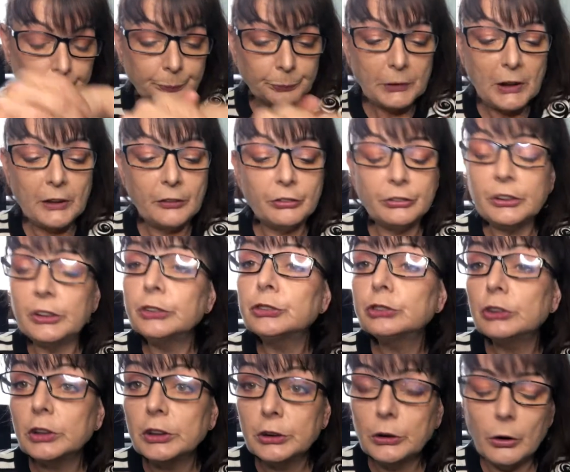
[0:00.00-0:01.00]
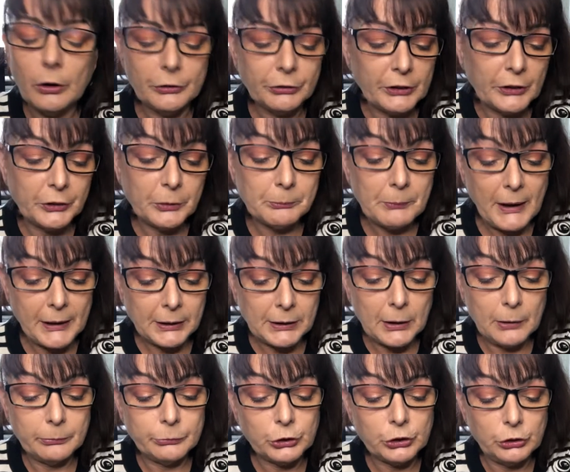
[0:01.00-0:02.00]
and it sits really nice under
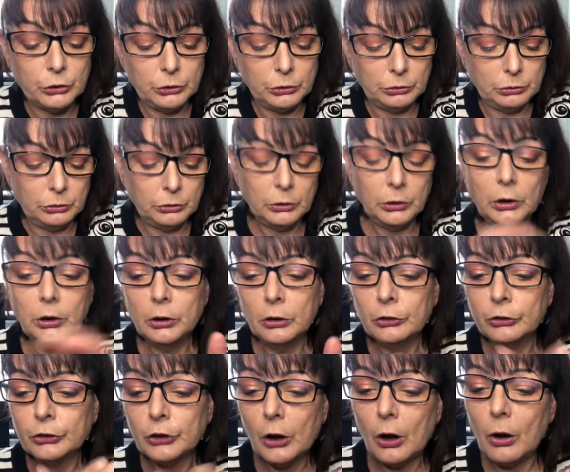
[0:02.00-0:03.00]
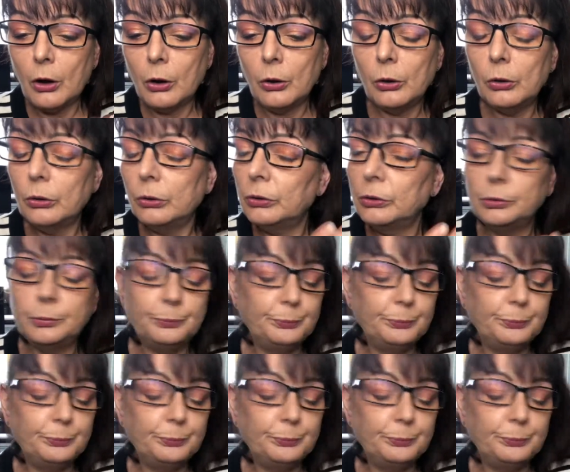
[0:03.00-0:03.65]
makeup too. So